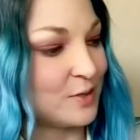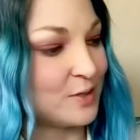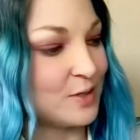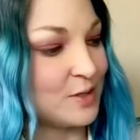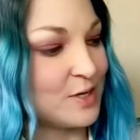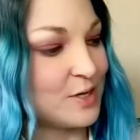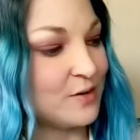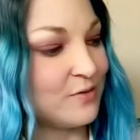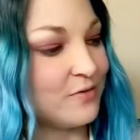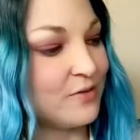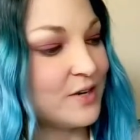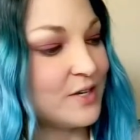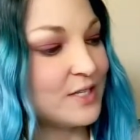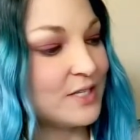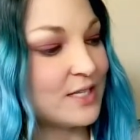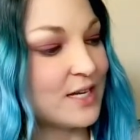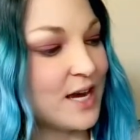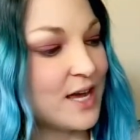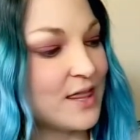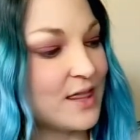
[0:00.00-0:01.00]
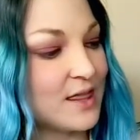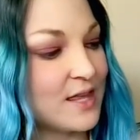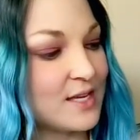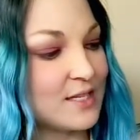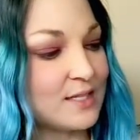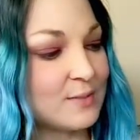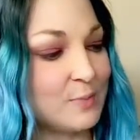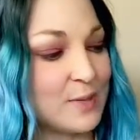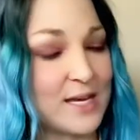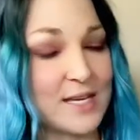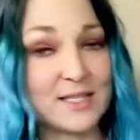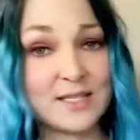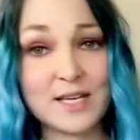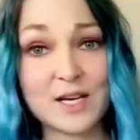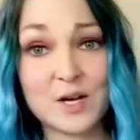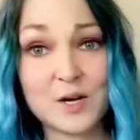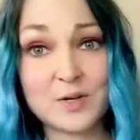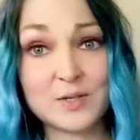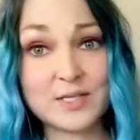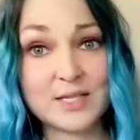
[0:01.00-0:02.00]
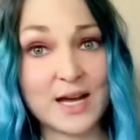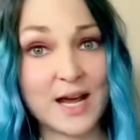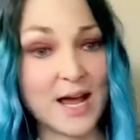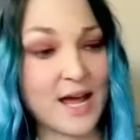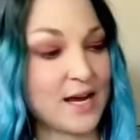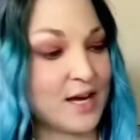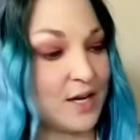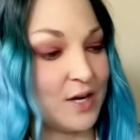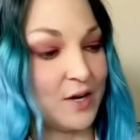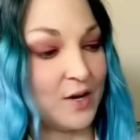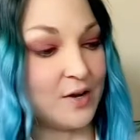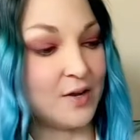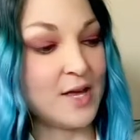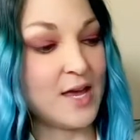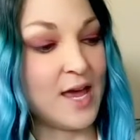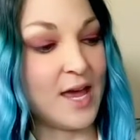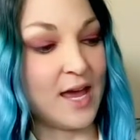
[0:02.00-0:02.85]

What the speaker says: So you'll first cut this piece that goes diagonal